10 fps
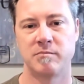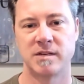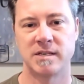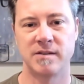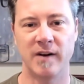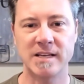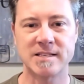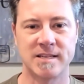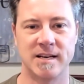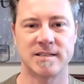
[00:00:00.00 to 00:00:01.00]

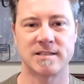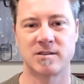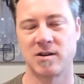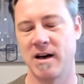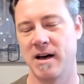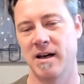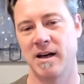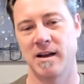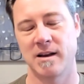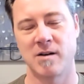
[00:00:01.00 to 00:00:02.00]
device test. I
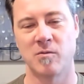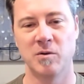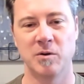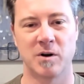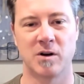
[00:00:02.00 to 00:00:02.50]
don't really want